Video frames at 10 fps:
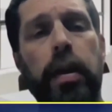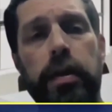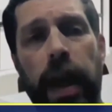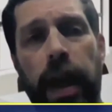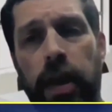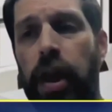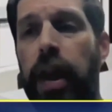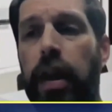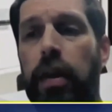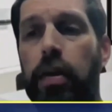to
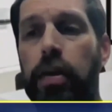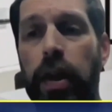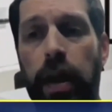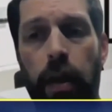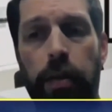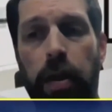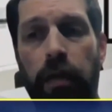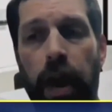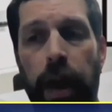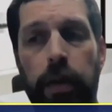educators and health
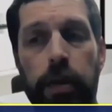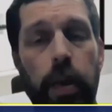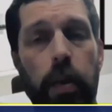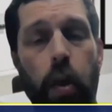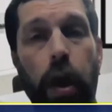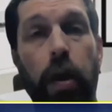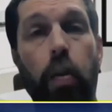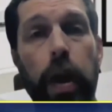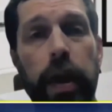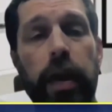providers. We work
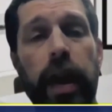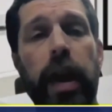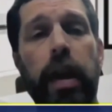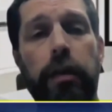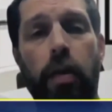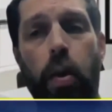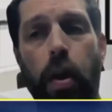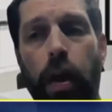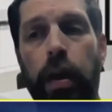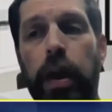with and
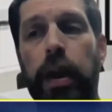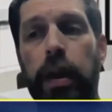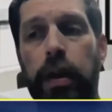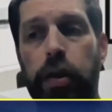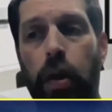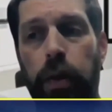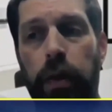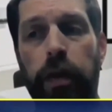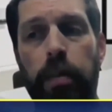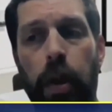for children
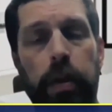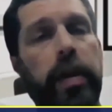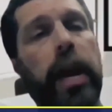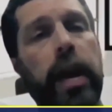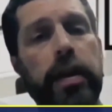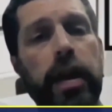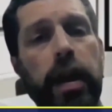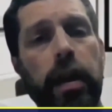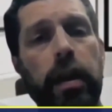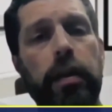from birth to
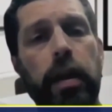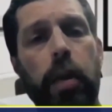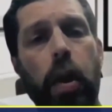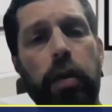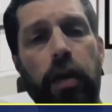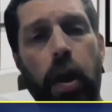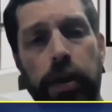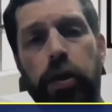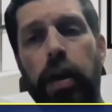18 in both foster